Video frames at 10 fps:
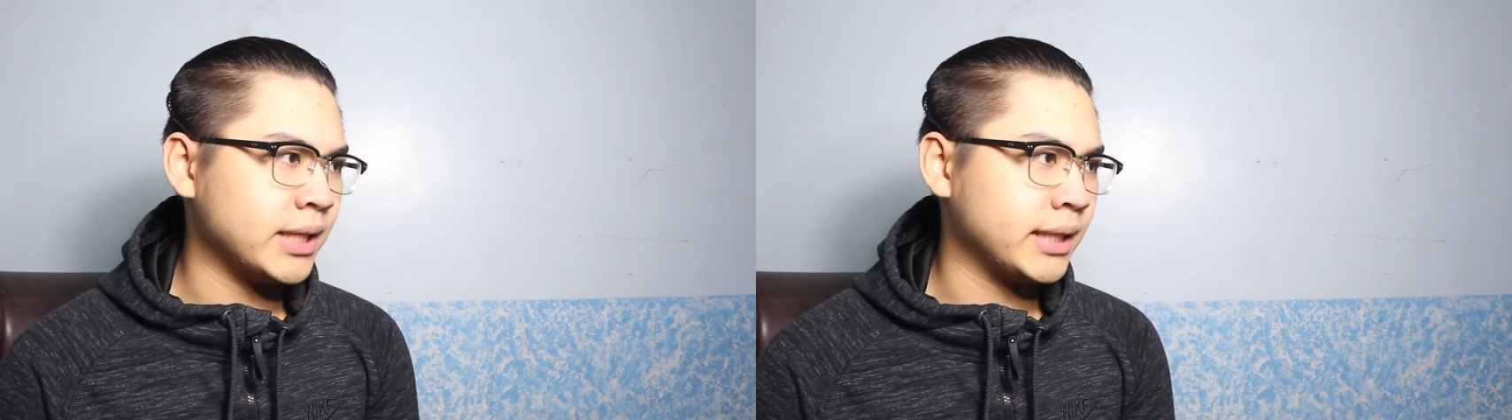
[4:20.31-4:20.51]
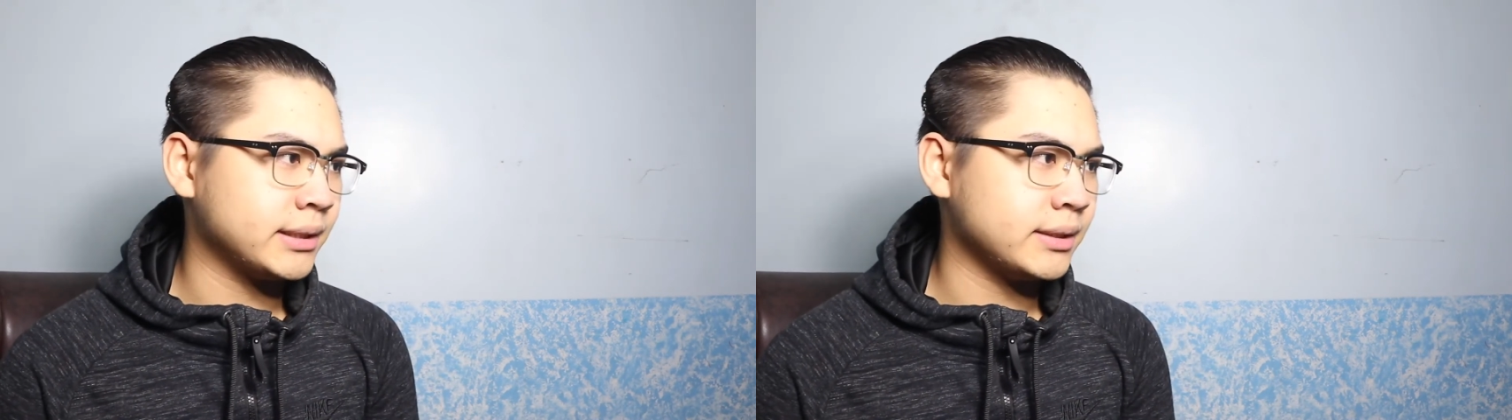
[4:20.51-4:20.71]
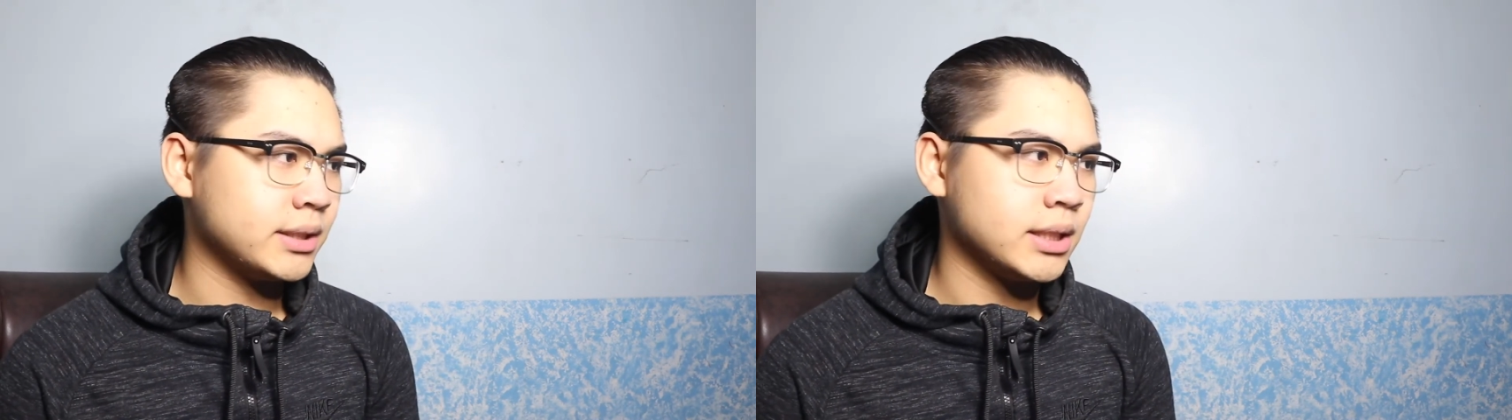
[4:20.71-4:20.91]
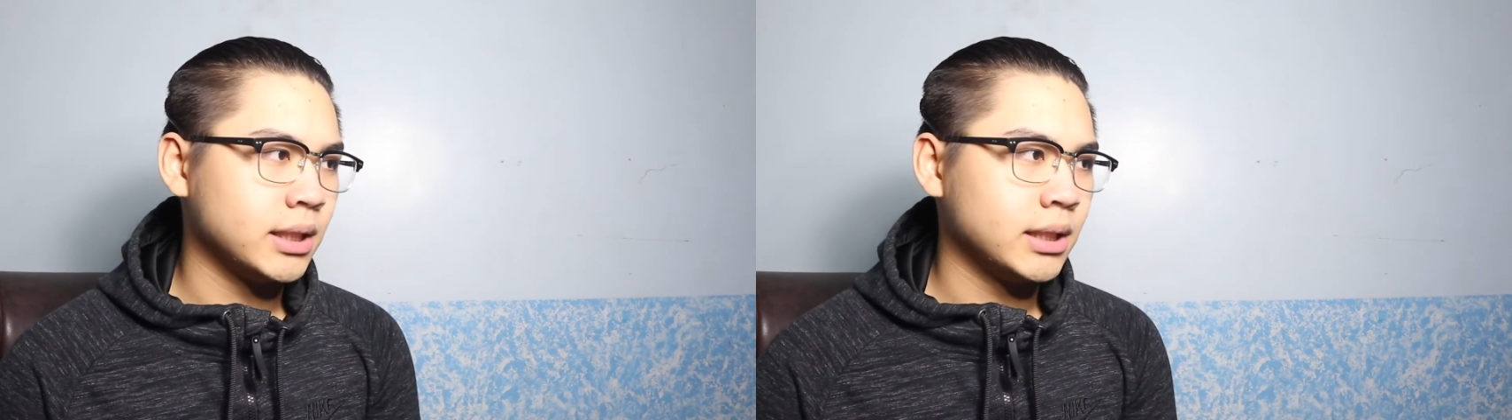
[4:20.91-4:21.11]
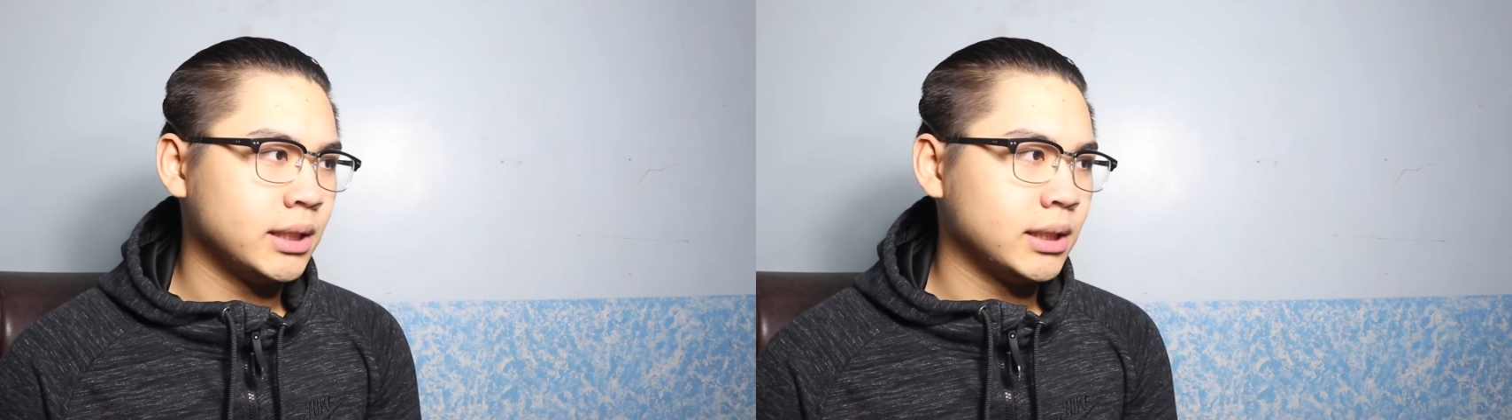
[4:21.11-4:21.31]
that
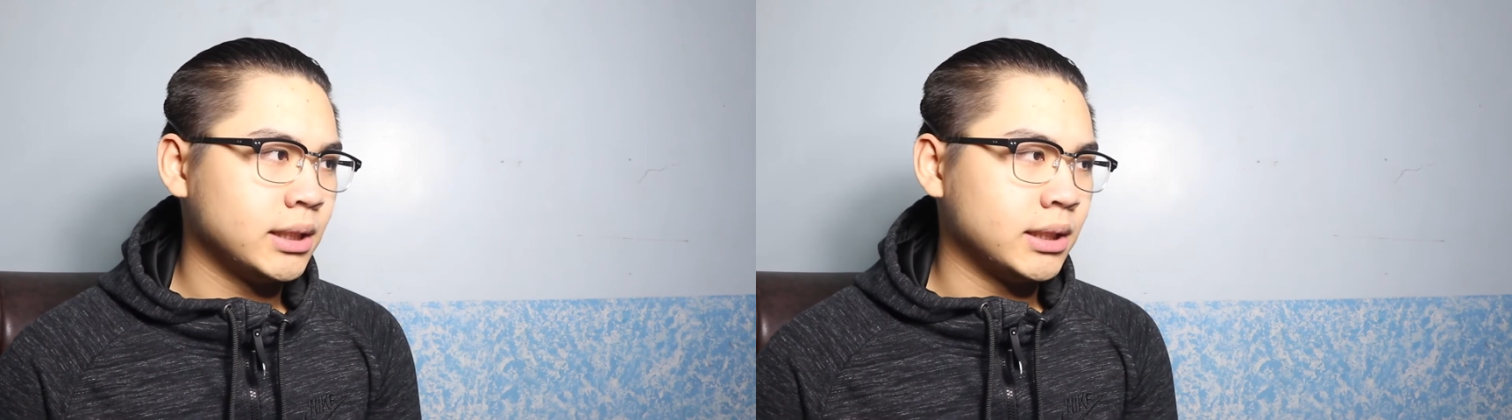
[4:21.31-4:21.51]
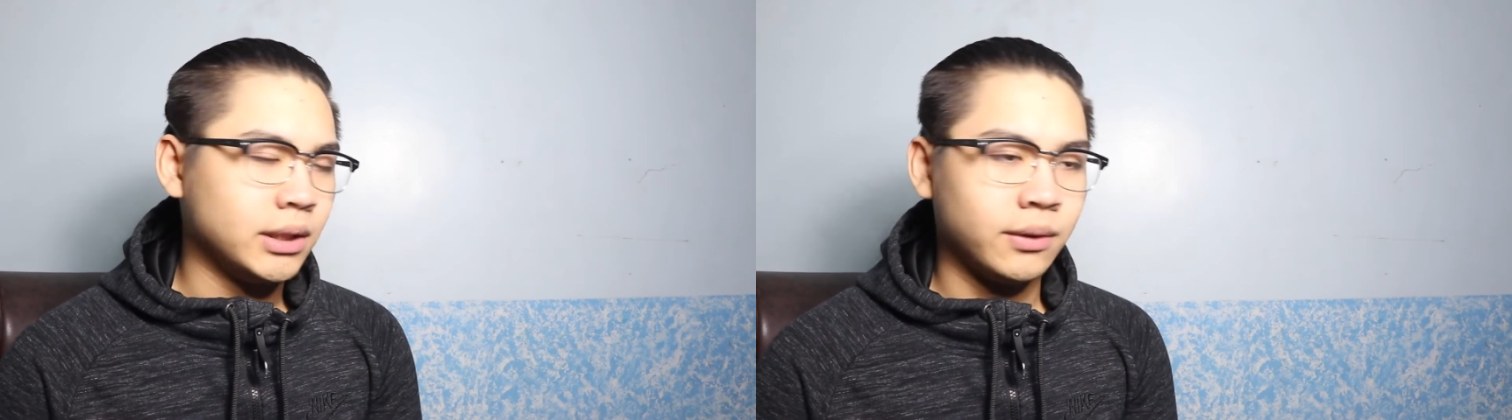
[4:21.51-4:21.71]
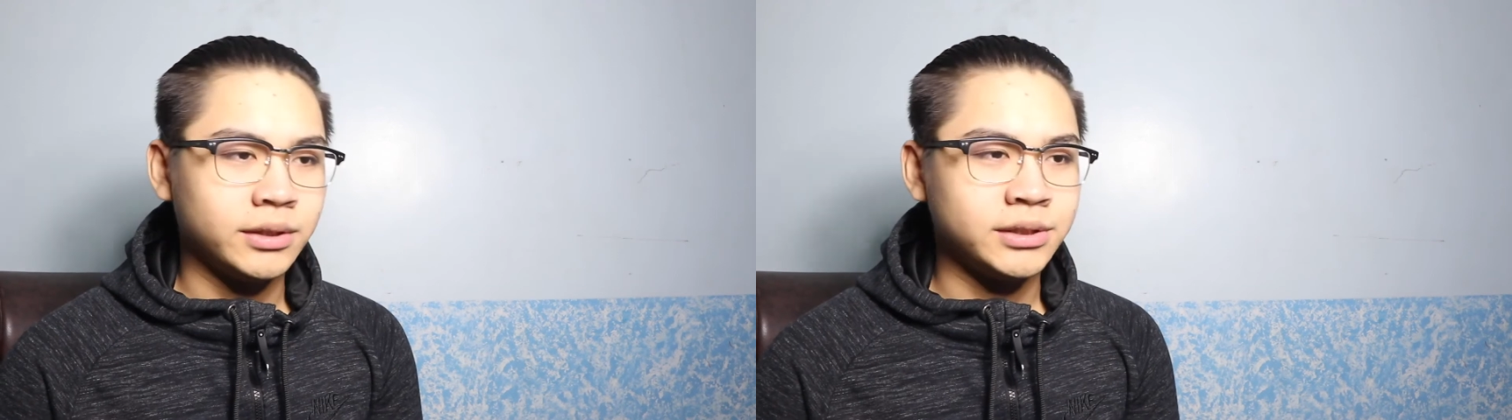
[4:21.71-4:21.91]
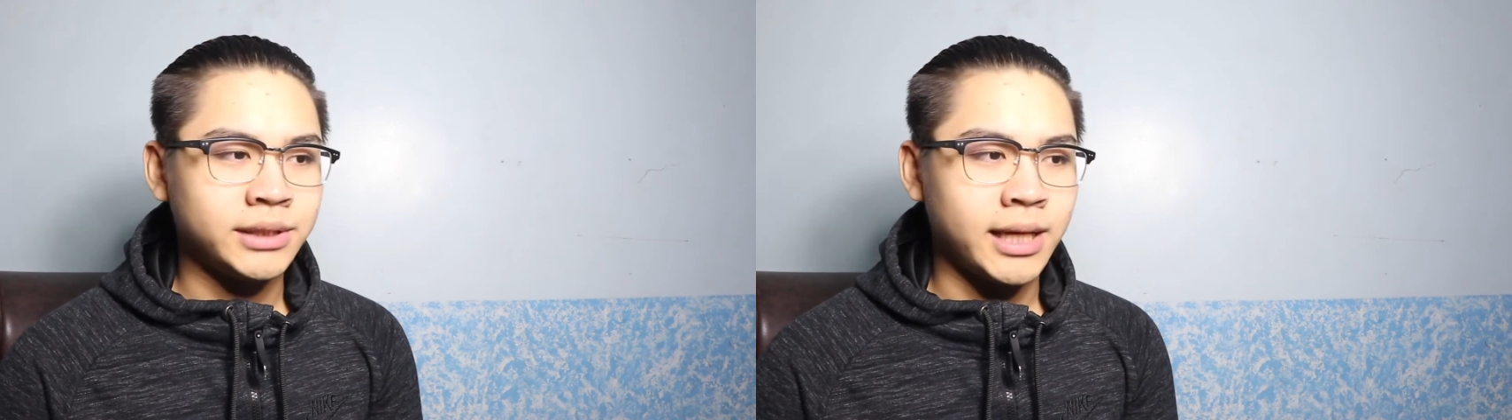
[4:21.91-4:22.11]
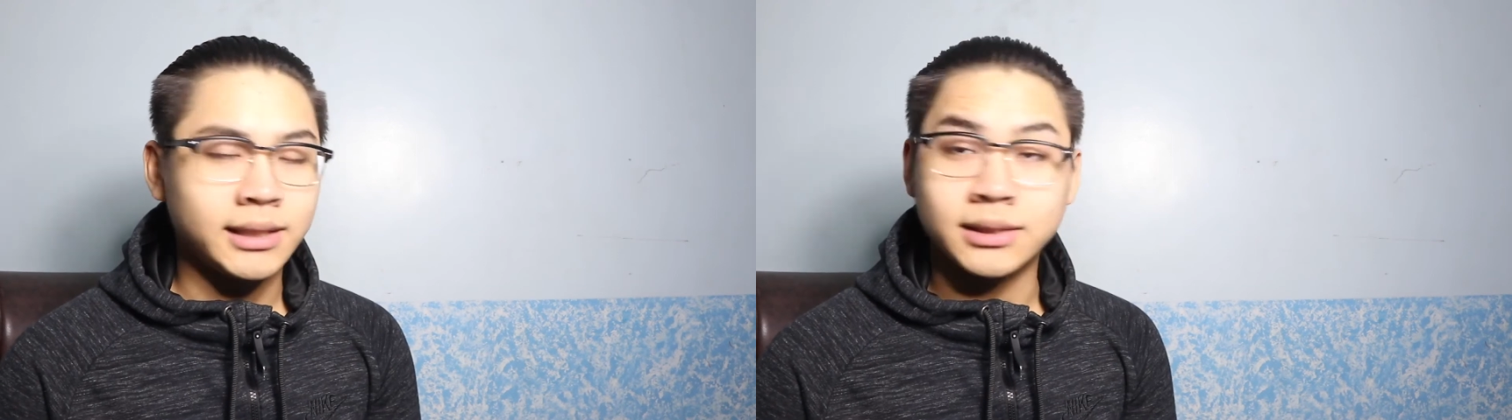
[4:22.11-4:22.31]
no one
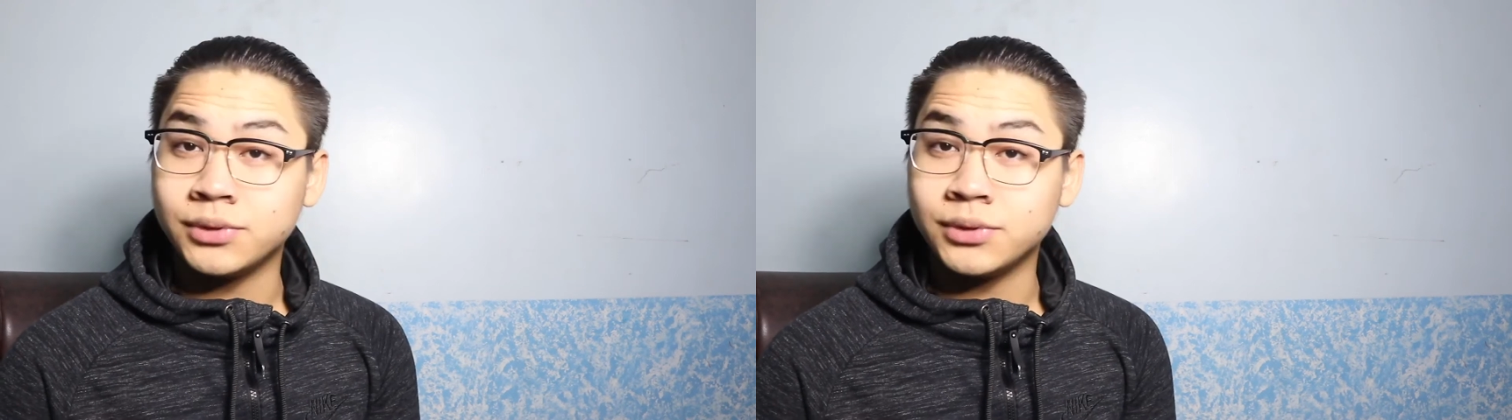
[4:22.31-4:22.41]
understands.